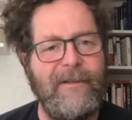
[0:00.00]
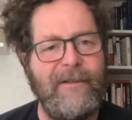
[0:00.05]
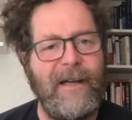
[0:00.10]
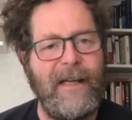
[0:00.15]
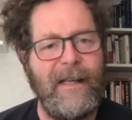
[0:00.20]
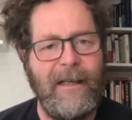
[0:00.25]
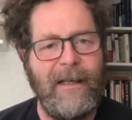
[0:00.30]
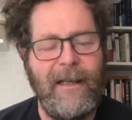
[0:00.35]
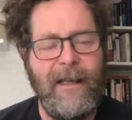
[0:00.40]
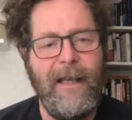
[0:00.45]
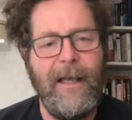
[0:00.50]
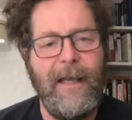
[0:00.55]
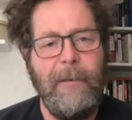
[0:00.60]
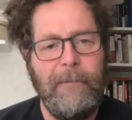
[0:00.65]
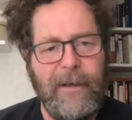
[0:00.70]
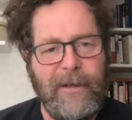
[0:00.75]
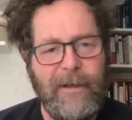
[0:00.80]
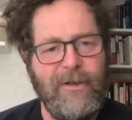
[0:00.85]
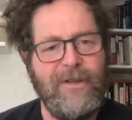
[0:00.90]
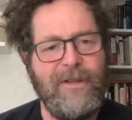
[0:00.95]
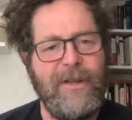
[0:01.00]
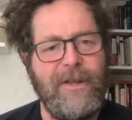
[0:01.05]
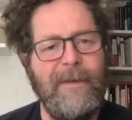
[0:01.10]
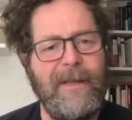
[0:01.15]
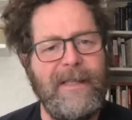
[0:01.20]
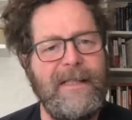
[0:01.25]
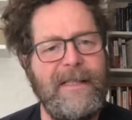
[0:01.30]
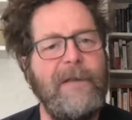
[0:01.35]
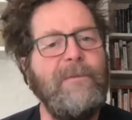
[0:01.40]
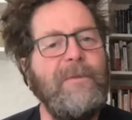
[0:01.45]
Right, but to some
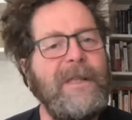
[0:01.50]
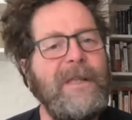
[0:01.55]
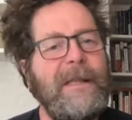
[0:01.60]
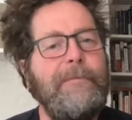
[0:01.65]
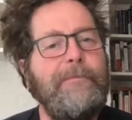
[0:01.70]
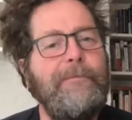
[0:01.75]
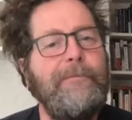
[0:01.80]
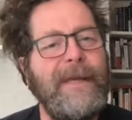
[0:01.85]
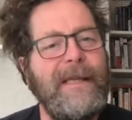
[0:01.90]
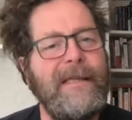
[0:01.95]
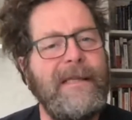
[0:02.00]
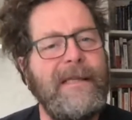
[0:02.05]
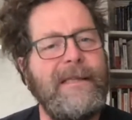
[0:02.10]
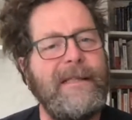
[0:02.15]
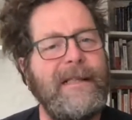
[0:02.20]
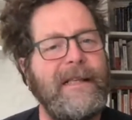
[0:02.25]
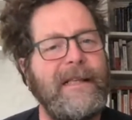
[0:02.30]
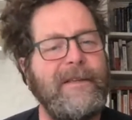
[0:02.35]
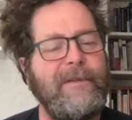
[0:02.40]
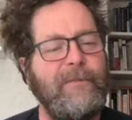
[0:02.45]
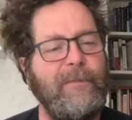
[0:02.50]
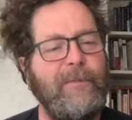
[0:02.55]
extent, within business,